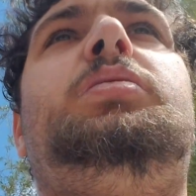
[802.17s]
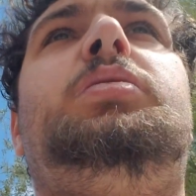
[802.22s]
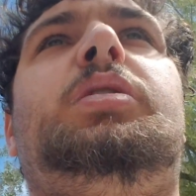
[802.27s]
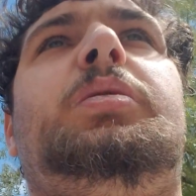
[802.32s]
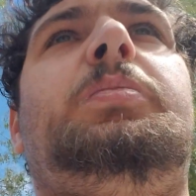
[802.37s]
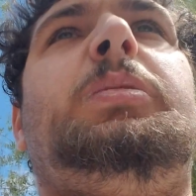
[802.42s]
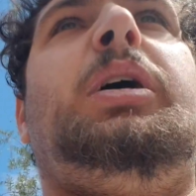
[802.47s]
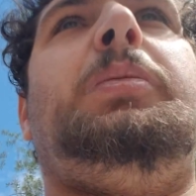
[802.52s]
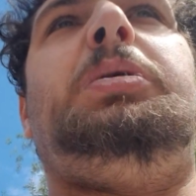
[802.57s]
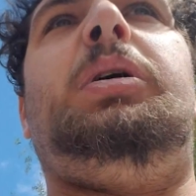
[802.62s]

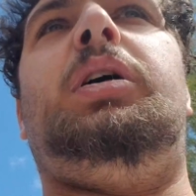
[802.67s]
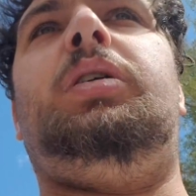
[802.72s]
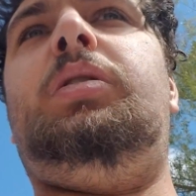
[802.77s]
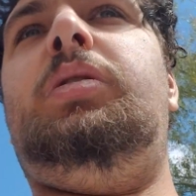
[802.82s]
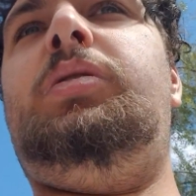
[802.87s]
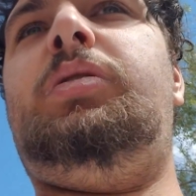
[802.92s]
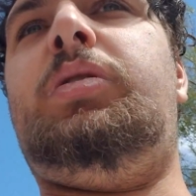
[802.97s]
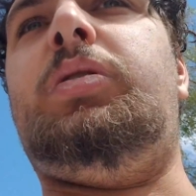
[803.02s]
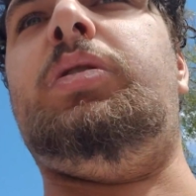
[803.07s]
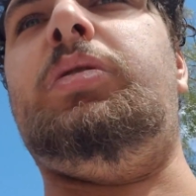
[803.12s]
what my
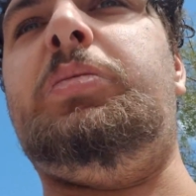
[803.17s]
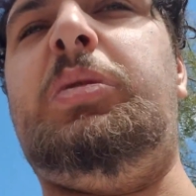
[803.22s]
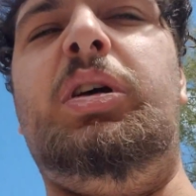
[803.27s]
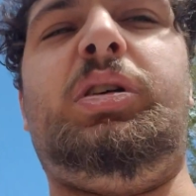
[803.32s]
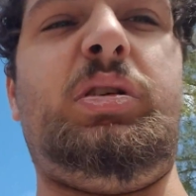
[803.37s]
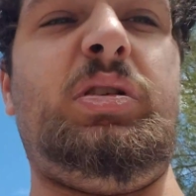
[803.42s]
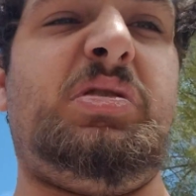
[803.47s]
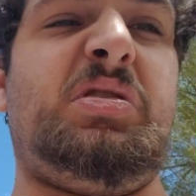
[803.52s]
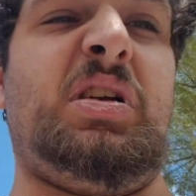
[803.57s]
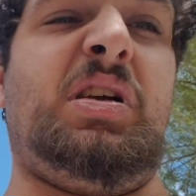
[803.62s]
parents told me
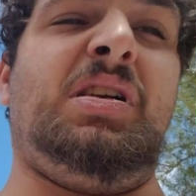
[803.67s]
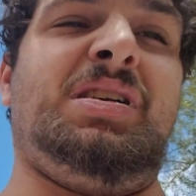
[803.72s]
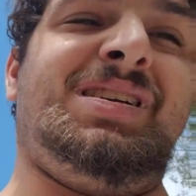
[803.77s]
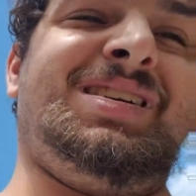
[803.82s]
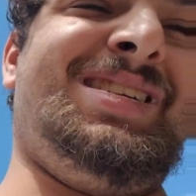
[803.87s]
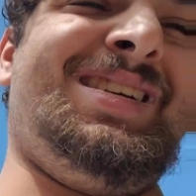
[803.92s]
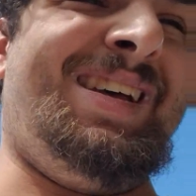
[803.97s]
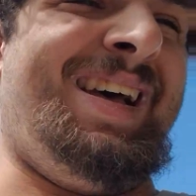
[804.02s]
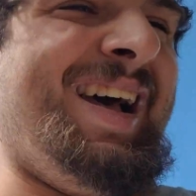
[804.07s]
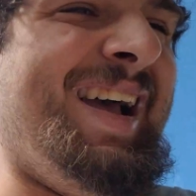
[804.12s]
is,
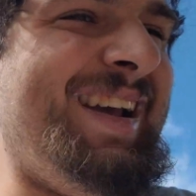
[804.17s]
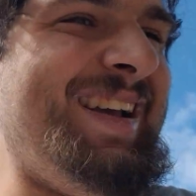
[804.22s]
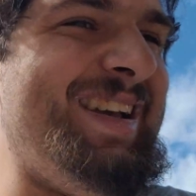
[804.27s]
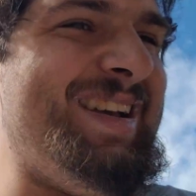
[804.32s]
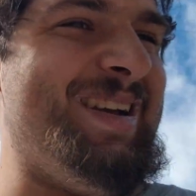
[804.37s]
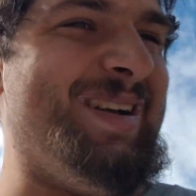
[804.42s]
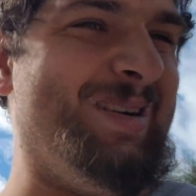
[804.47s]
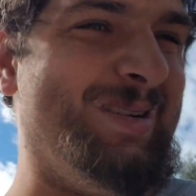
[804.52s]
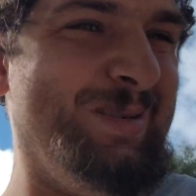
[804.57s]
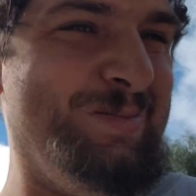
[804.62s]
I
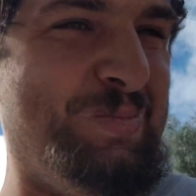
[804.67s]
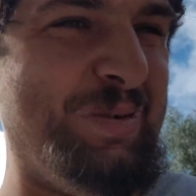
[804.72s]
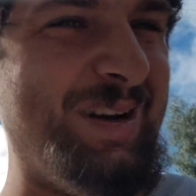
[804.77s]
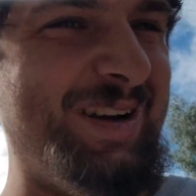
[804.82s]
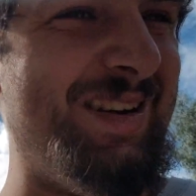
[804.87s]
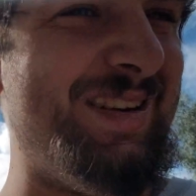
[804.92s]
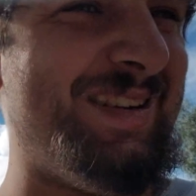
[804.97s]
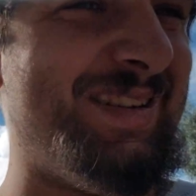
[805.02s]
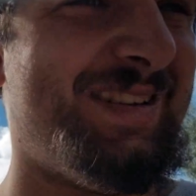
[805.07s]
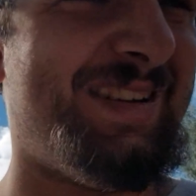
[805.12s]
can't open
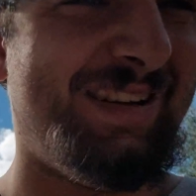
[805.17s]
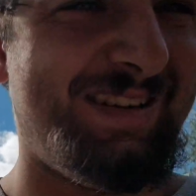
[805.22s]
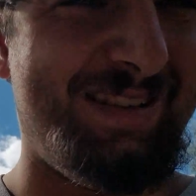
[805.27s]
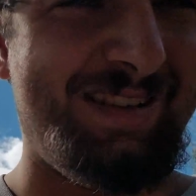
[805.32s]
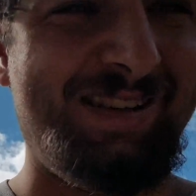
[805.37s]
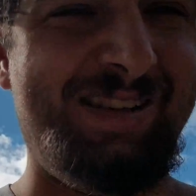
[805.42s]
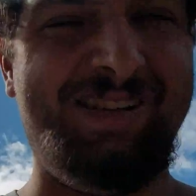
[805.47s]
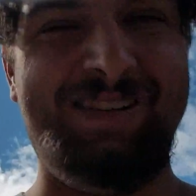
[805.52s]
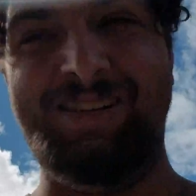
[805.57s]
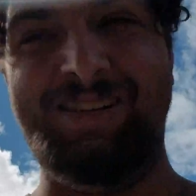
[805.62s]
it until